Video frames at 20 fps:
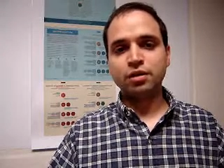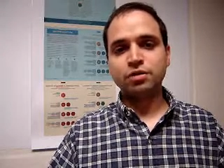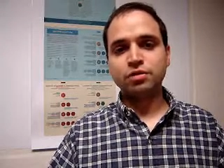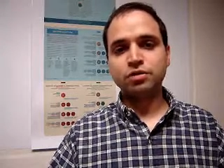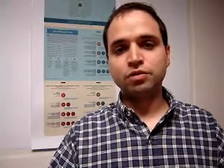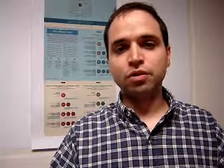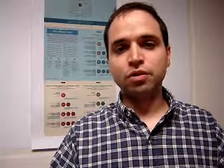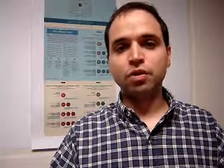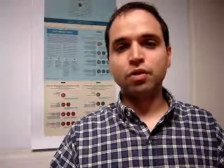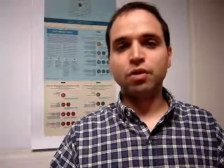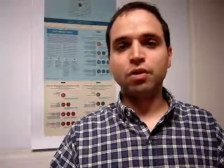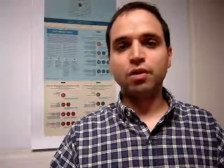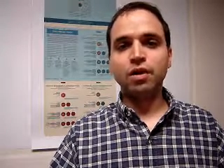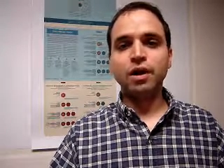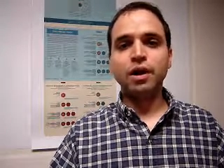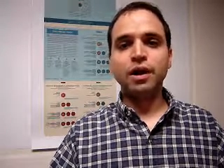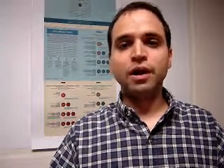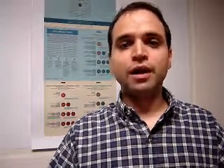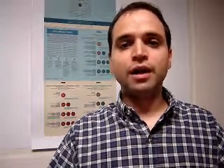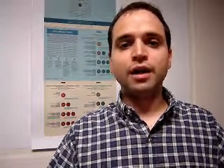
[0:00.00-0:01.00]

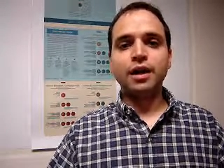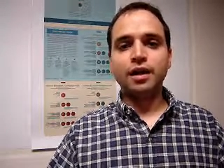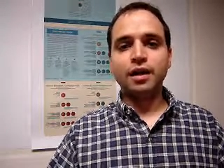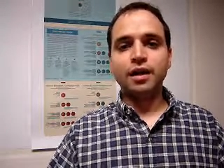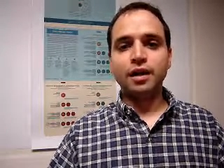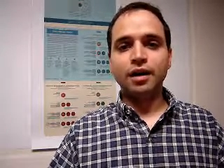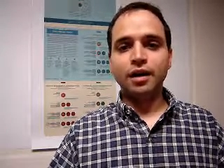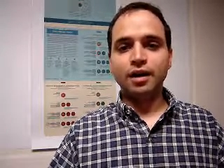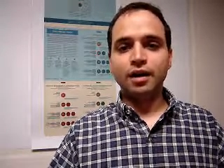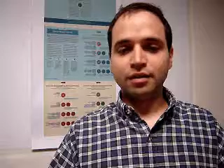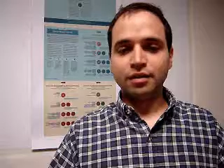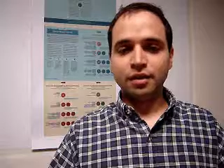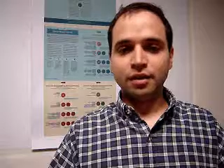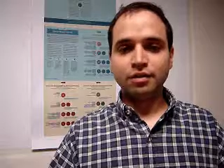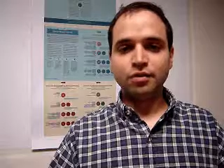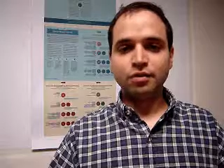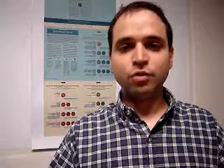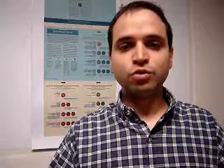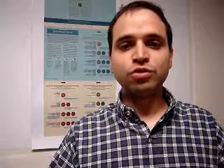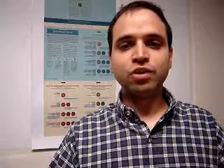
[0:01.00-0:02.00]
So
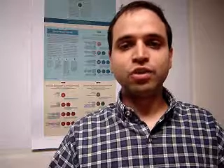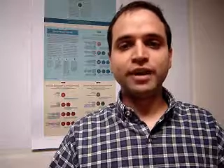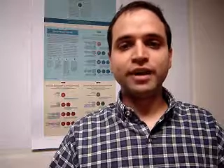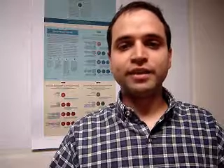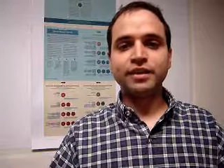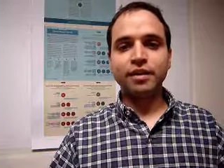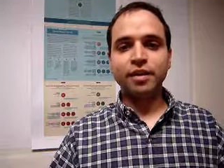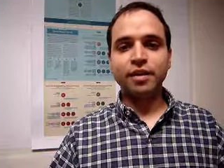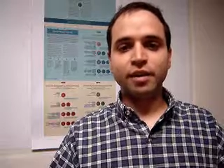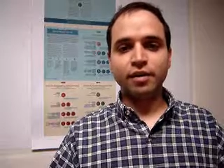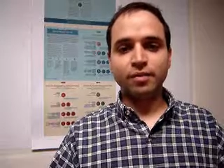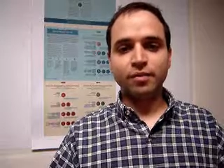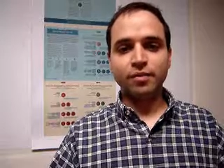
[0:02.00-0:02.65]
it looks like